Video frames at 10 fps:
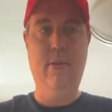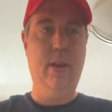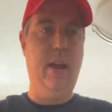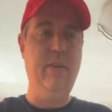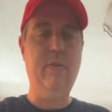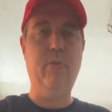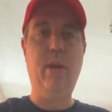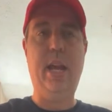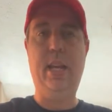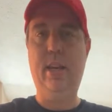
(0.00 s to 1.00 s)
I've never
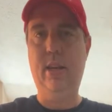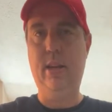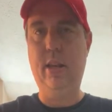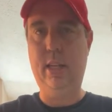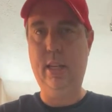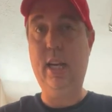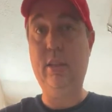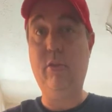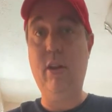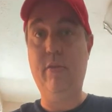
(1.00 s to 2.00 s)
read Nothing
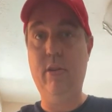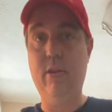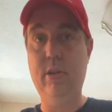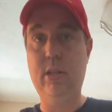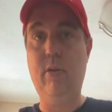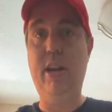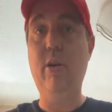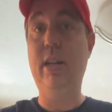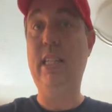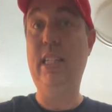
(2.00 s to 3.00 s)
Lasts Forever, so I
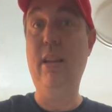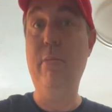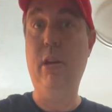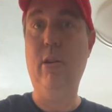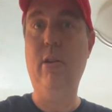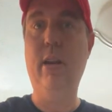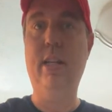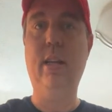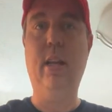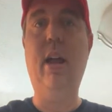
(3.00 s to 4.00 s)
know it's similar,
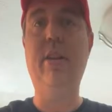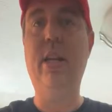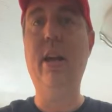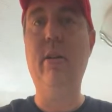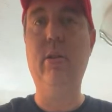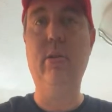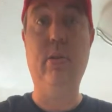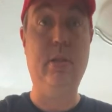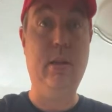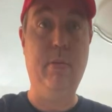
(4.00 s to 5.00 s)
and a lot of the
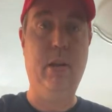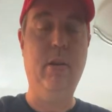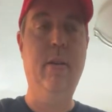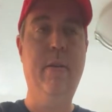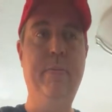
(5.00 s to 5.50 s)
characters are similar,